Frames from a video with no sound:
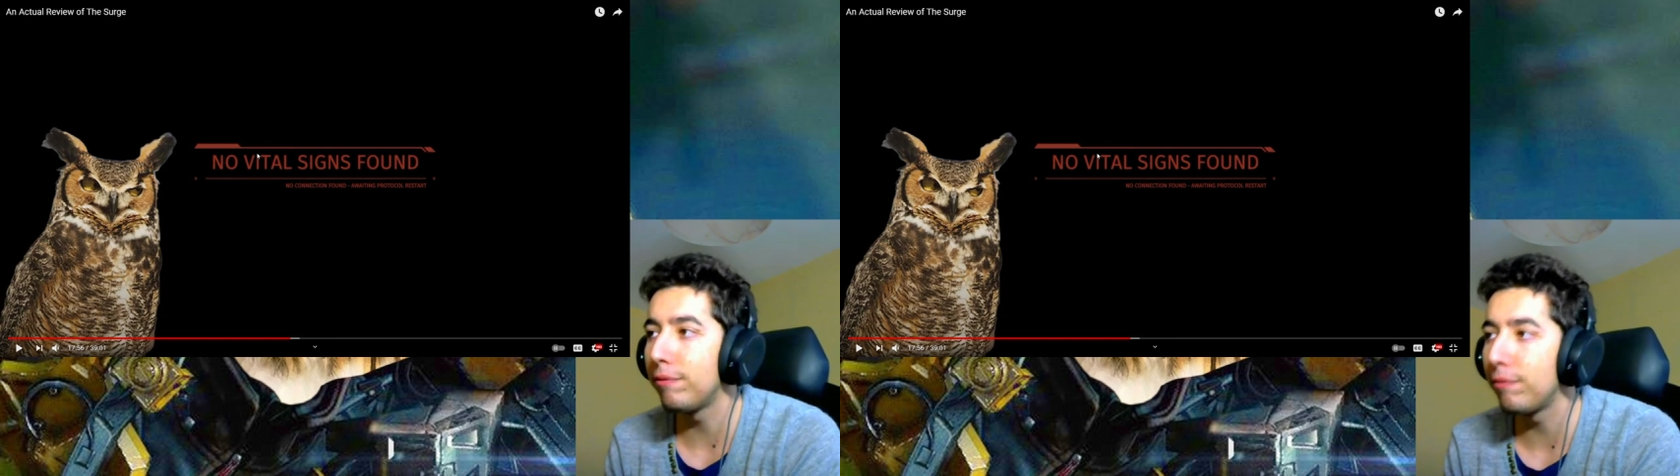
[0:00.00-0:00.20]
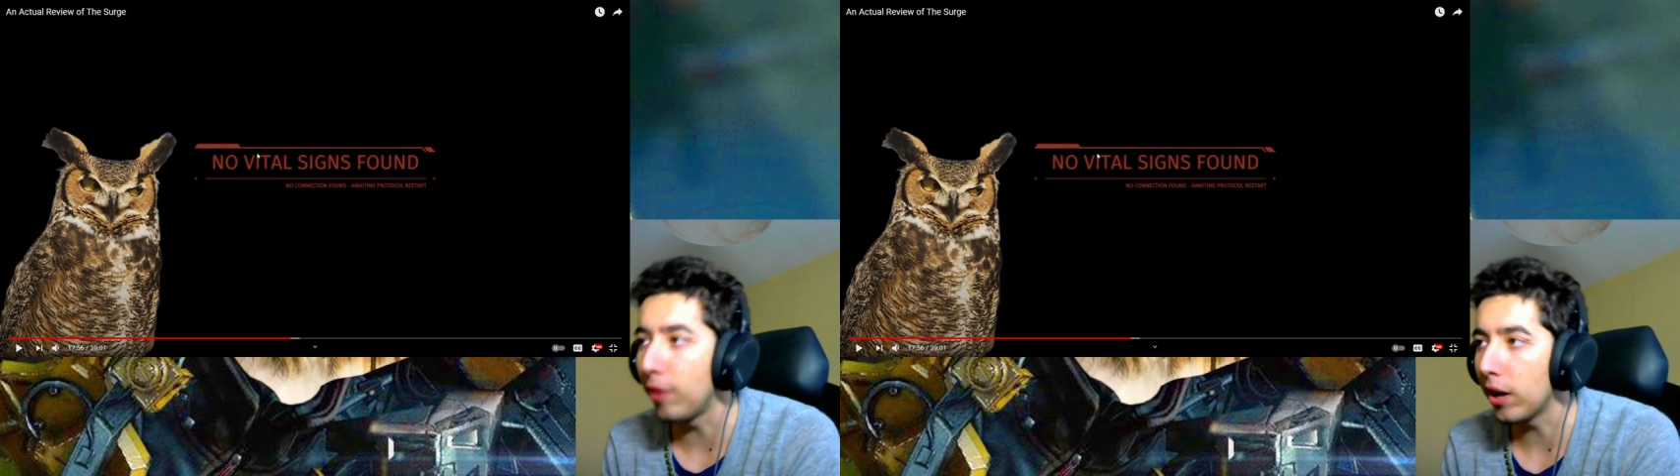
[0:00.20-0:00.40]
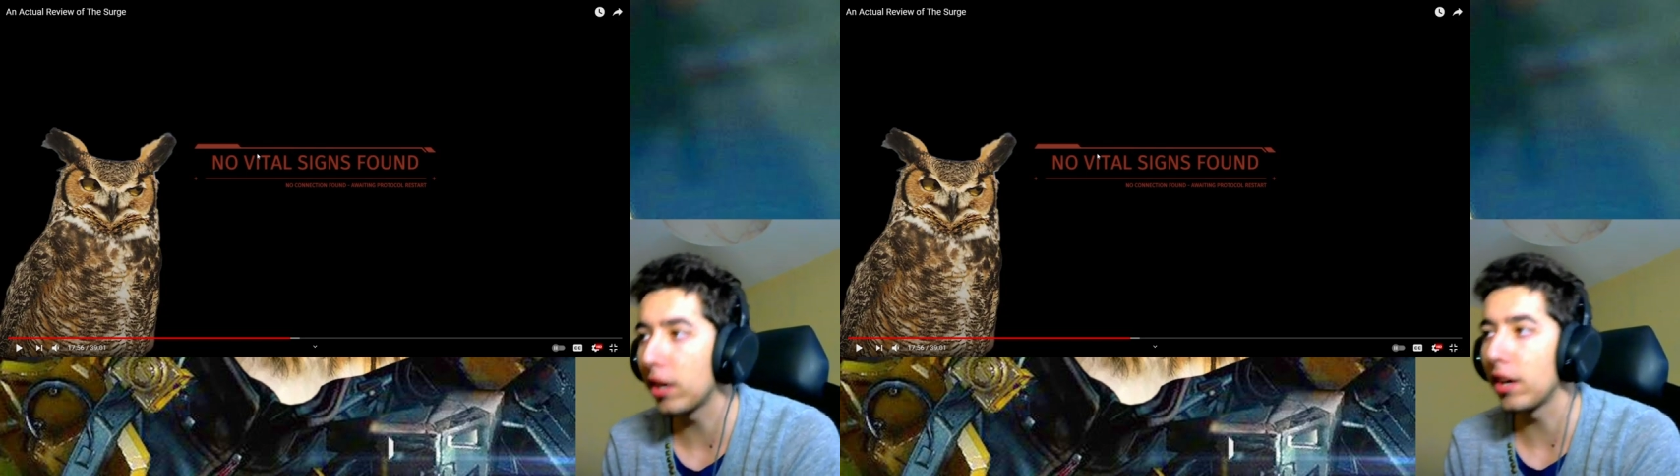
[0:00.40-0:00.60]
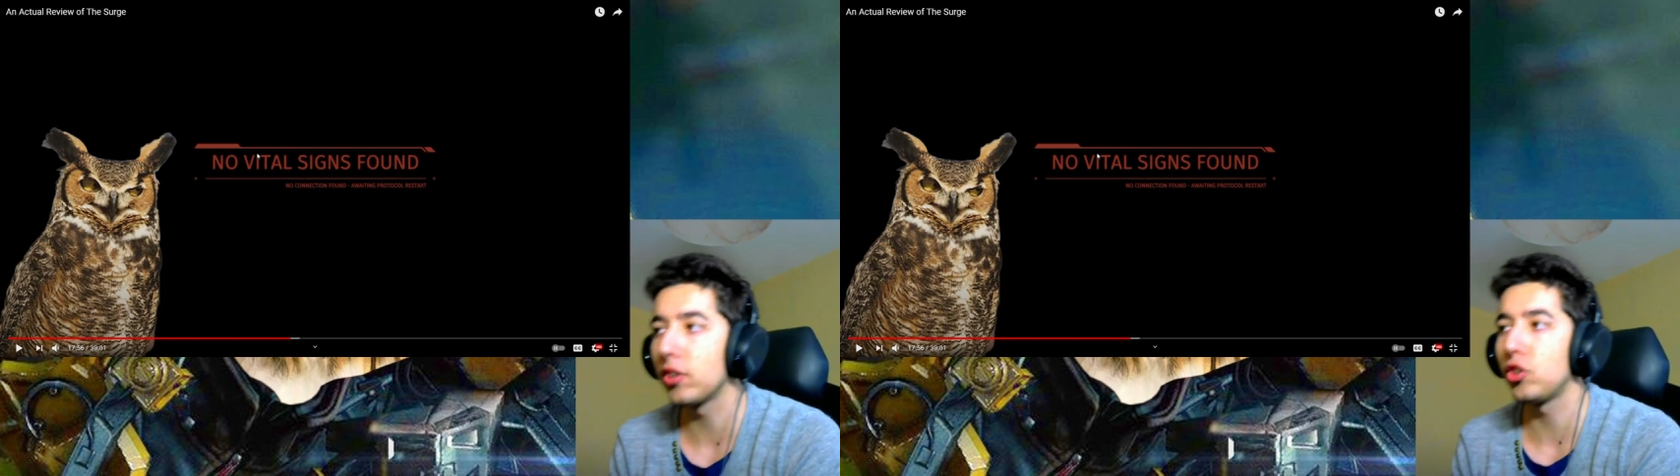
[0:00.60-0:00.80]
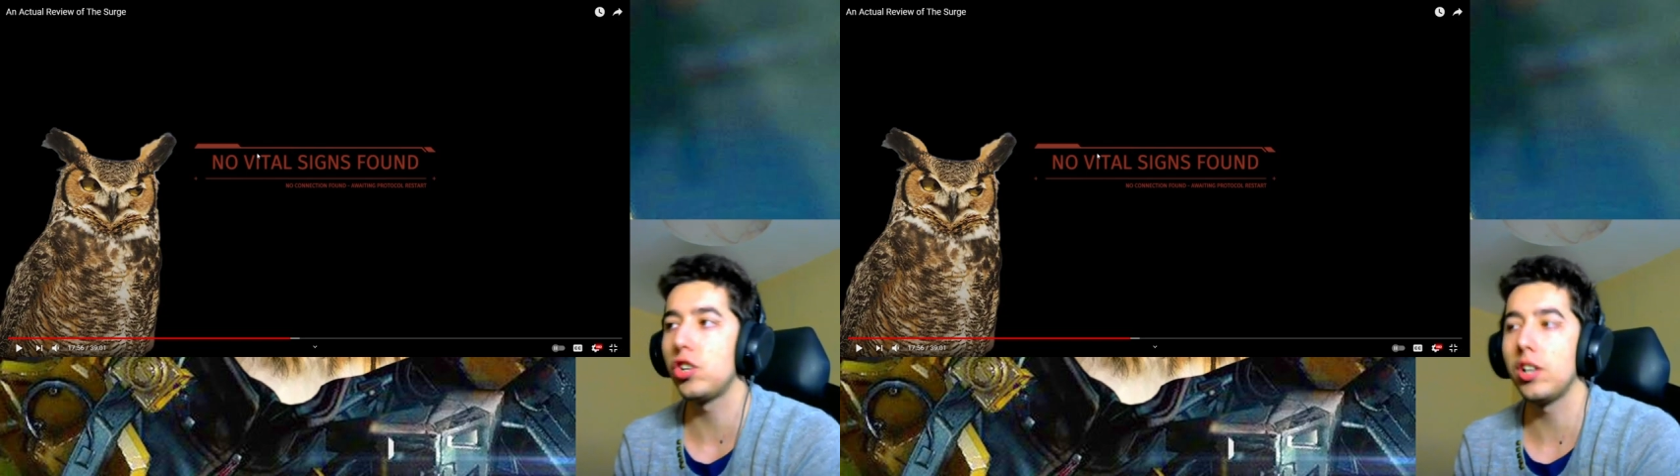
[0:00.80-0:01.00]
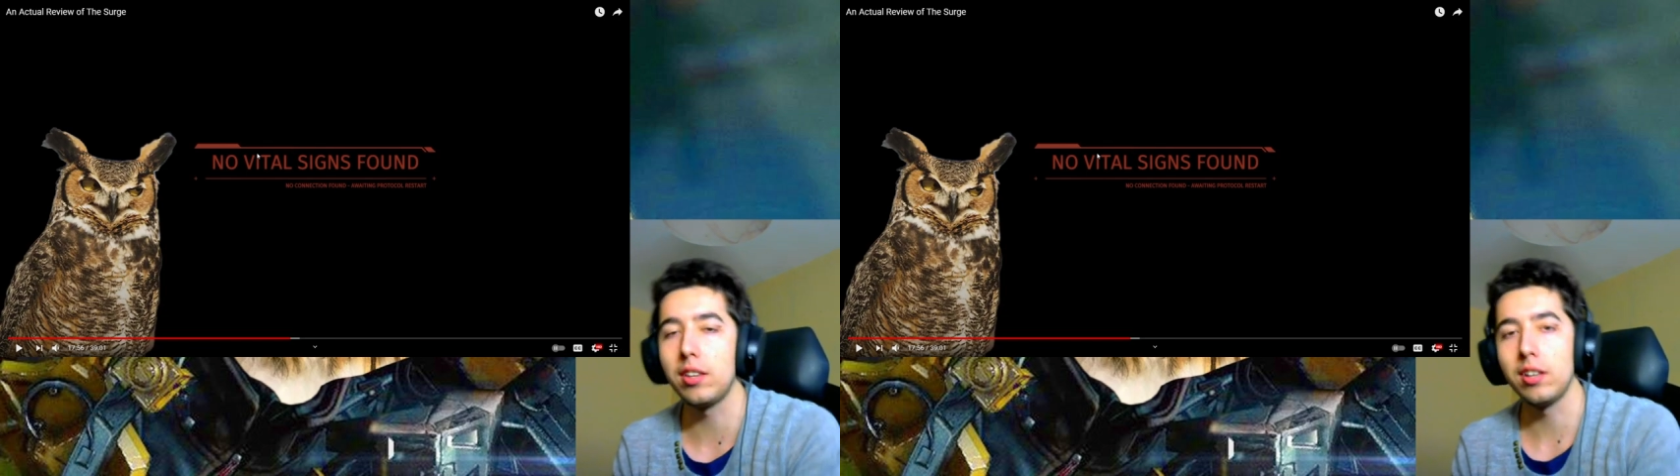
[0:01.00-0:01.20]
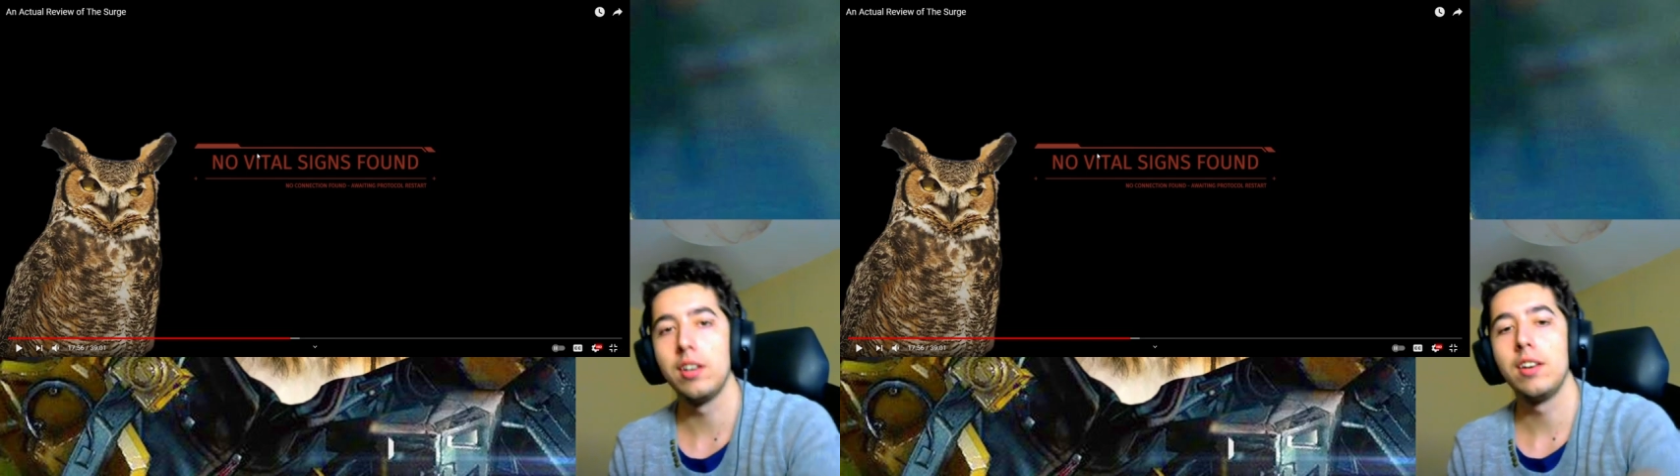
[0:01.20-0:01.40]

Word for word: fucking shit